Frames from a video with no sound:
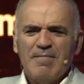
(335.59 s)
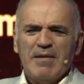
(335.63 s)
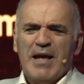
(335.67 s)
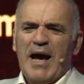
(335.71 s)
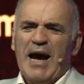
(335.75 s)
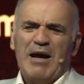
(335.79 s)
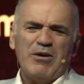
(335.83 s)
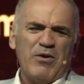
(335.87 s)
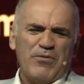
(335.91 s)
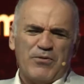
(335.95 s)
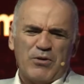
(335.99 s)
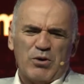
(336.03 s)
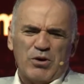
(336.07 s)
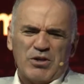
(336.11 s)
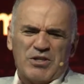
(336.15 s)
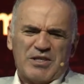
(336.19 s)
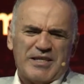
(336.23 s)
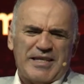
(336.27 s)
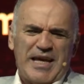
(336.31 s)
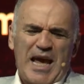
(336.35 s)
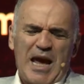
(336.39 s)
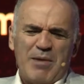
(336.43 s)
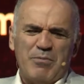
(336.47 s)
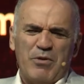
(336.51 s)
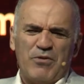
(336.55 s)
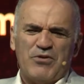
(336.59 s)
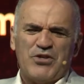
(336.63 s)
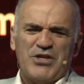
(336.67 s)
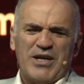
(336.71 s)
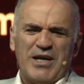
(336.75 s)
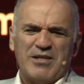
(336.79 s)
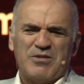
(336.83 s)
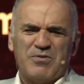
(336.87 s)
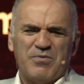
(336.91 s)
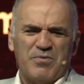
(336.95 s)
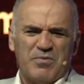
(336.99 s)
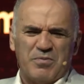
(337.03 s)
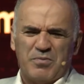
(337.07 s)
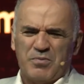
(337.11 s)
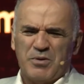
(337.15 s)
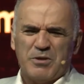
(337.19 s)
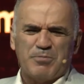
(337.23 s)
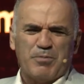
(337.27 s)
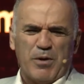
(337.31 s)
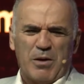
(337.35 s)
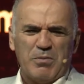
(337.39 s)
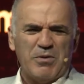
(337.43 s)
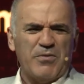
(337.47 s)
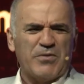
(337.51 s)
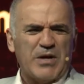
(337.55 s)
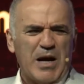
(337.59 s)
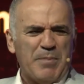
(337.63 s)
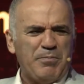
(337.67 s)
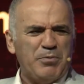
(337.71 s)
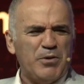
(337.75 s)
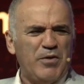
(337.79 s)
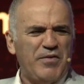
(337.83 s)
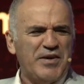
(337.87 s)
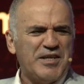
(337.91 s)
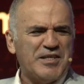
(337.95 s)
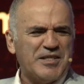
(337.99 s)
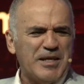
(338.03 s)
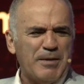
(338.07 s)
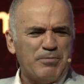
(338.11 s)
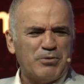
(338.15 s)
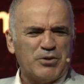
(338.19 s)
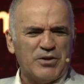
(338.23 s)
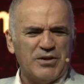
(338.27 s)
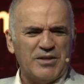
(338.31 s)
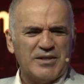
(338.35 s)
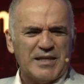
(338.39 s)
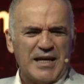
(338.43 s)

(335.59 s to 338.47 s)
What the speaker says: And of course, game of chess with probably a couple of exceptions.